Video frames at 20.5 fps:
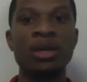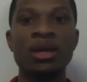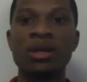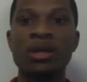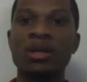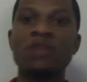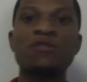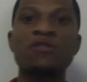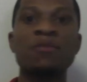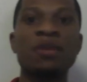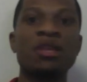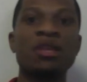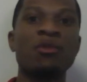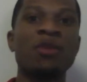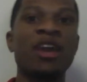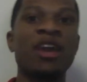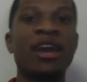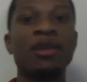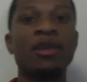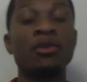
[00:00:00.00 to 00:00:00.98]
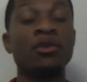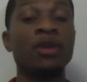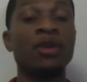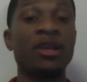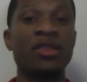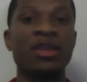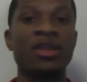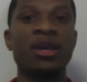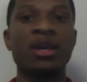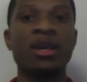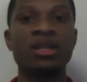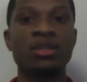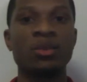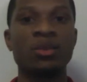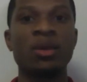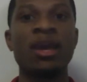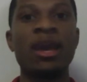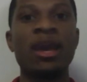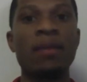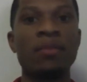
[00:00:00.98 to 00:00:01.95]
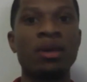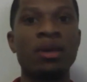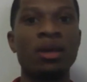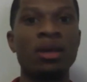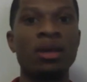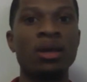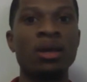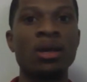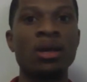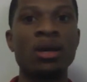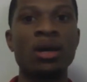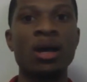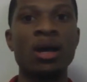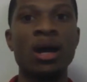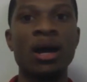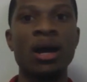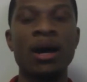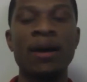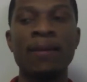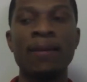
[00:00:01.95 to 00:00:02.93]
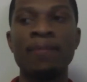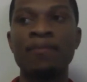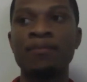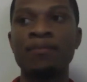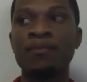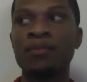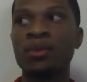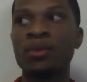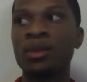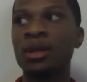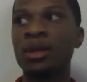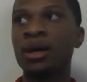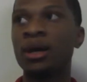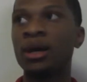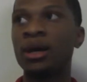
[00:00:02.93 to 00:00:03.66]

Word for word: doesn't mean we can't do great things and we can't be um, uh,